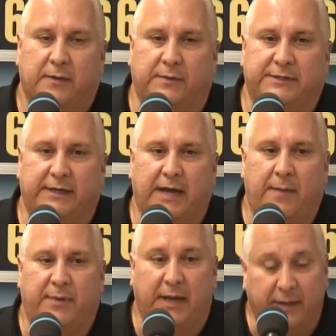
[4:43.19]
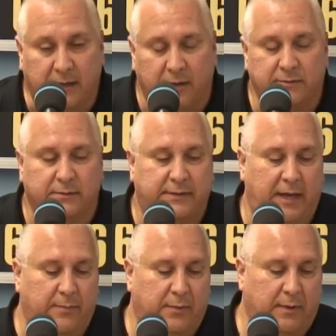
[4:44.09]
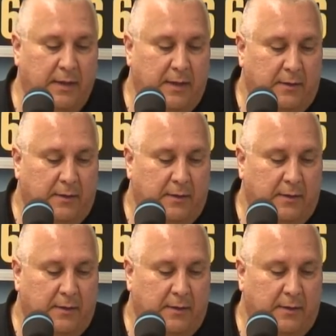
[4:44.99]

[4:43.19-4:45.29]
We see it happen at the council table.